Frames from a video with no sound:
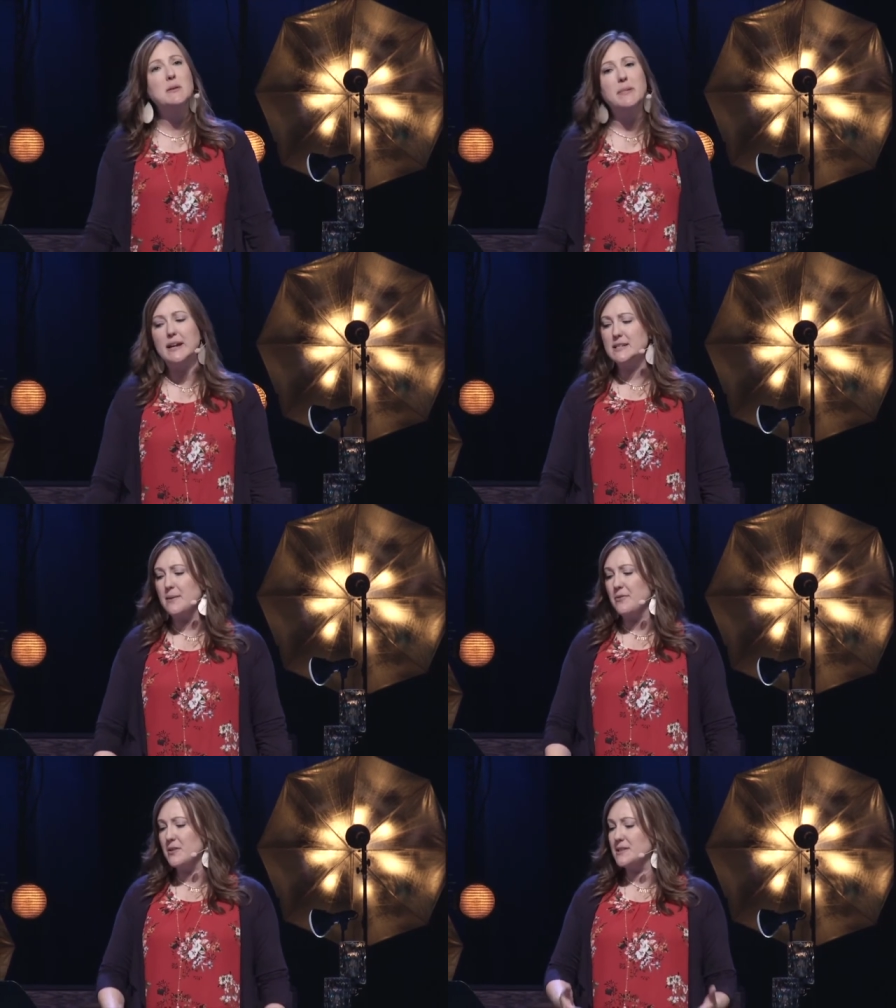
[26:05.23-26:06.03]
being picked
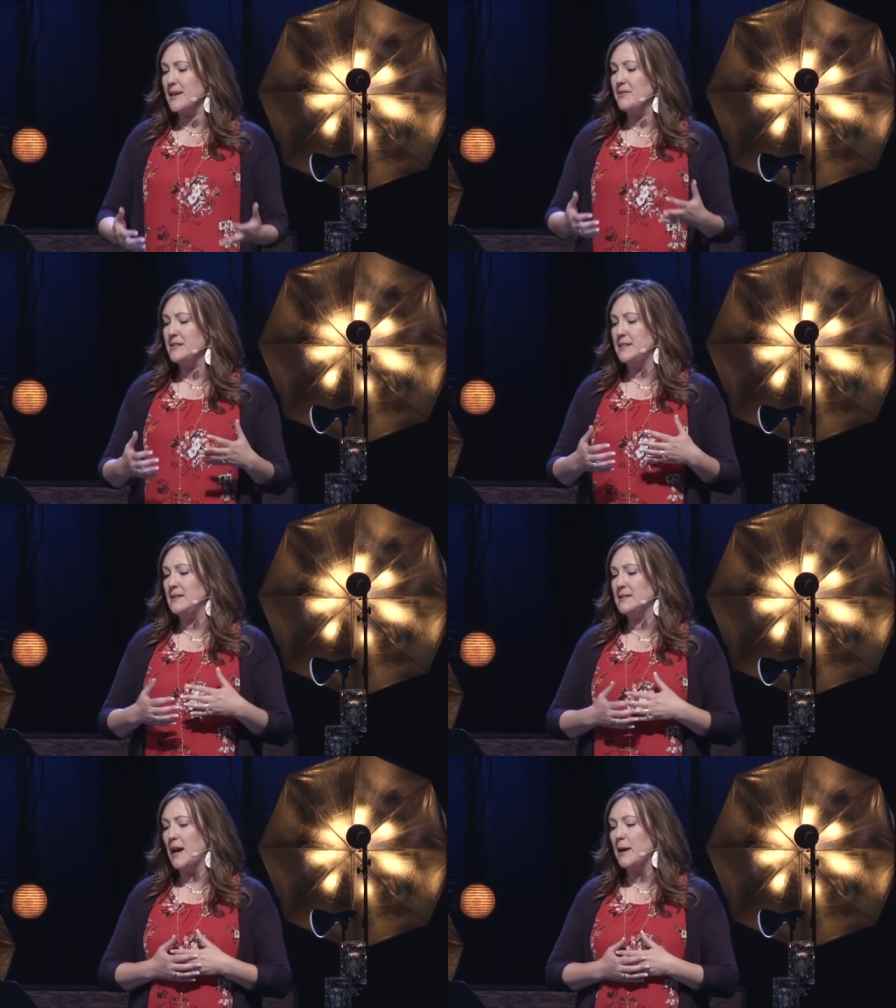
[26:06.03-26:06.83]
up for the
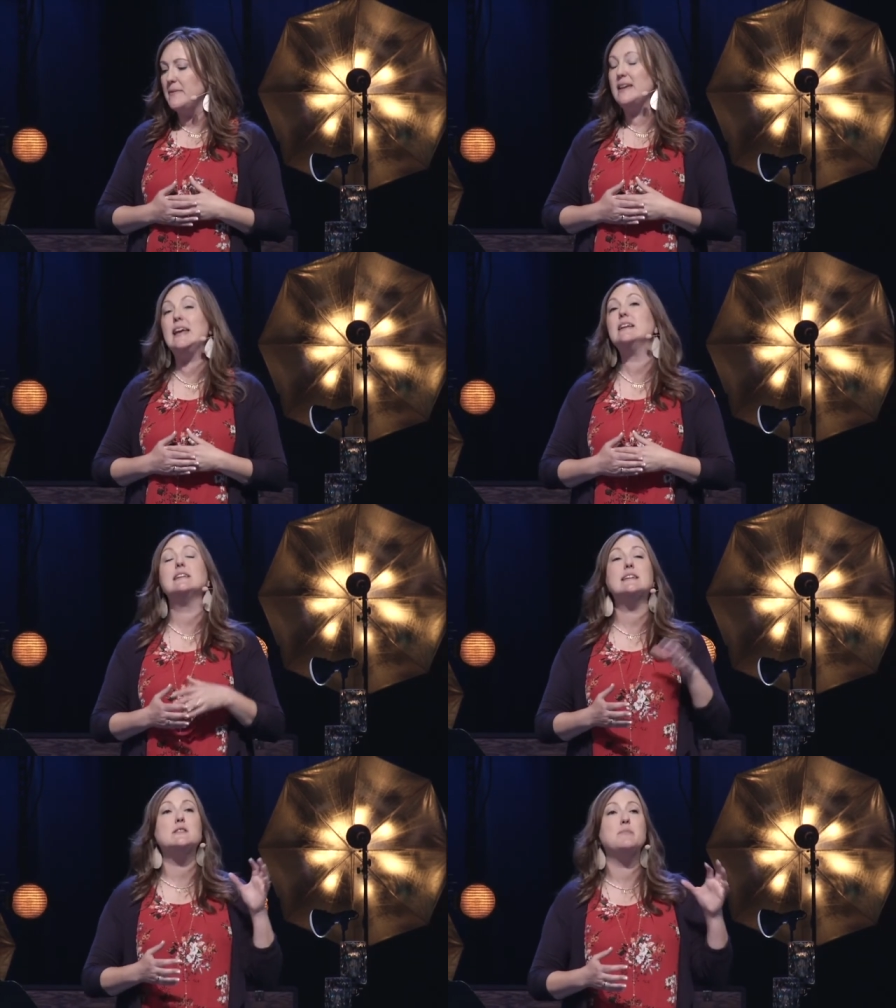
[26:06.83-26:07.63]
17th time, the
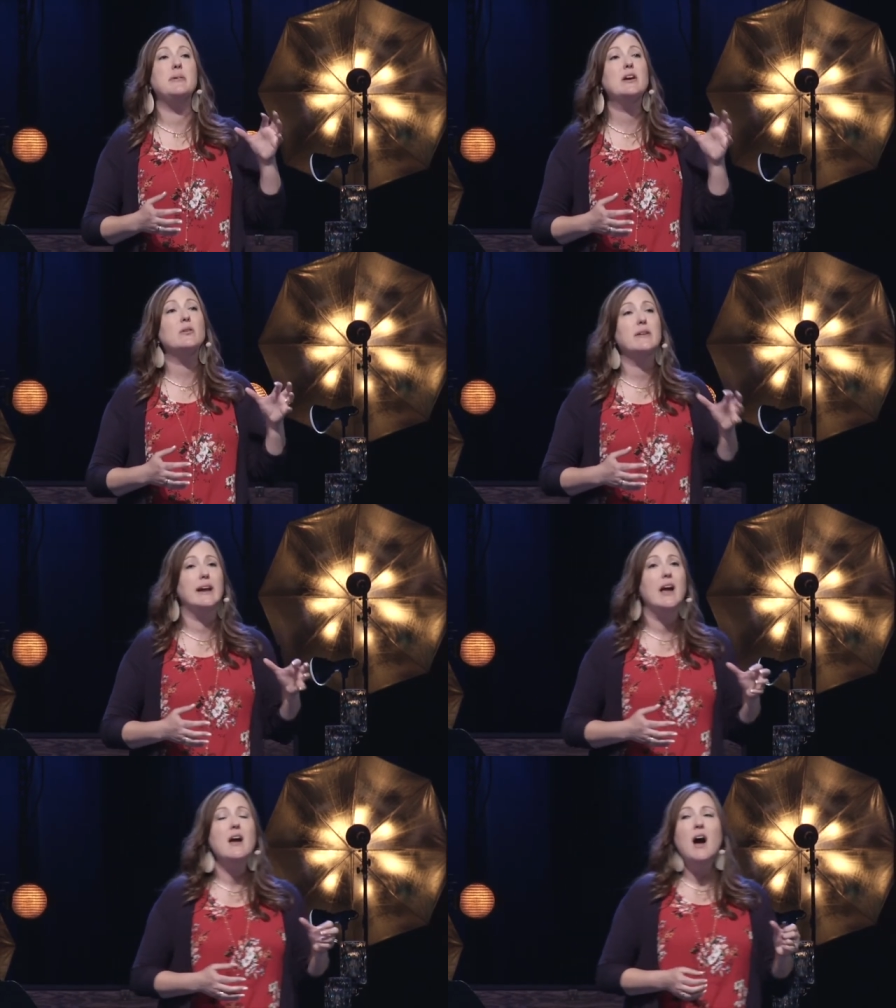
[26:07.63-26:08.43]
endless
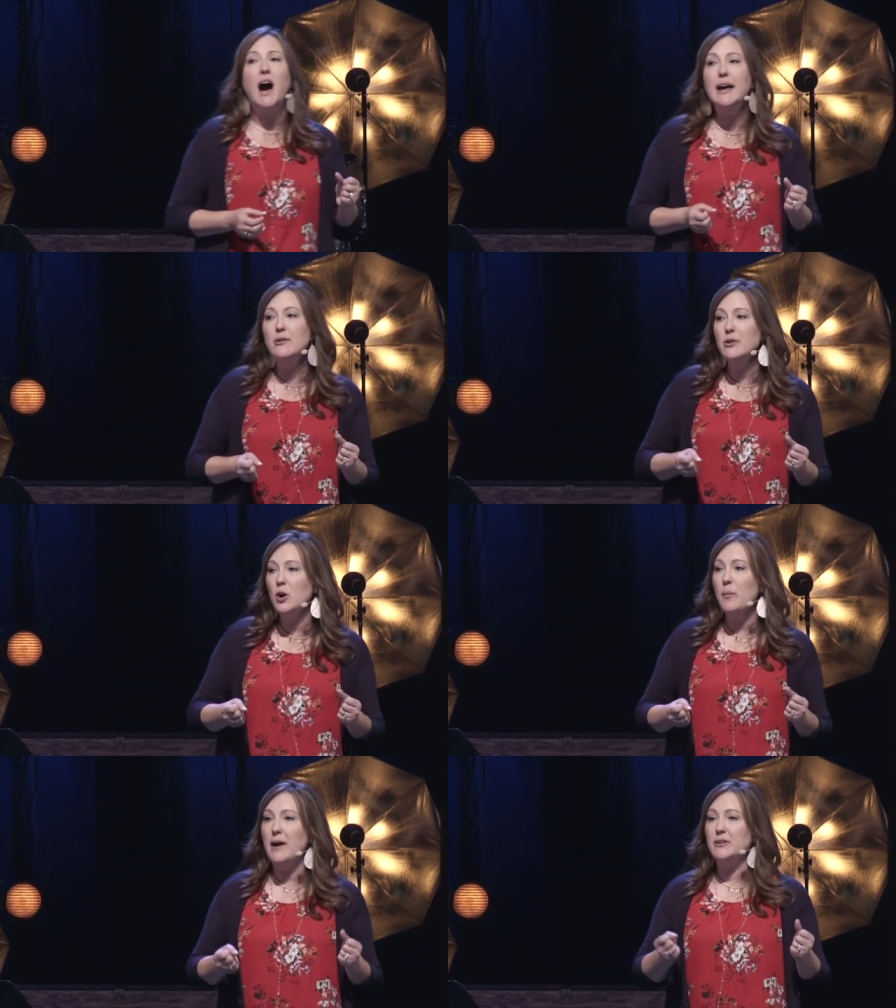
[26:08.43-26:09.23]
bickering. I don't
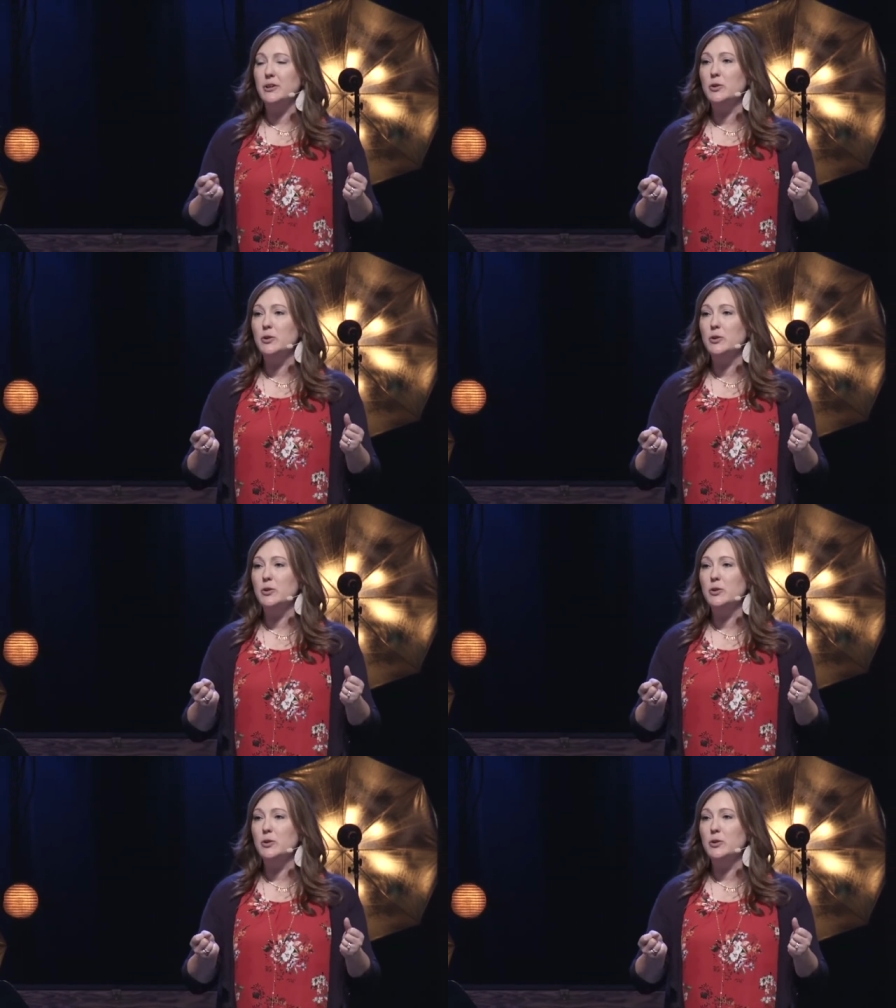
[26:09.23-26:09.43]
know about